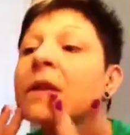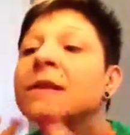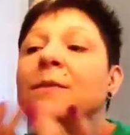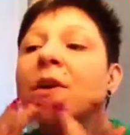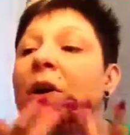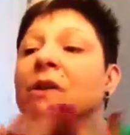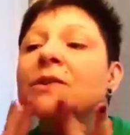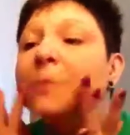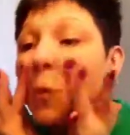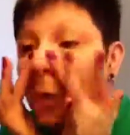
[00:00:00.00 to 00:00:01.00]
some
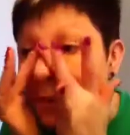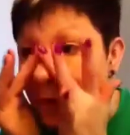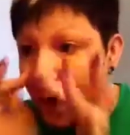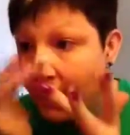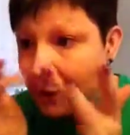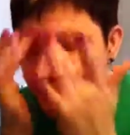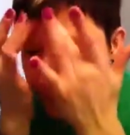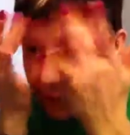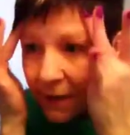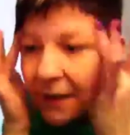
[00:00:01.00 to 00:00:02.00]
larger pore
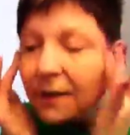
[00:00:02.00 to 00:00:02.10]
problems.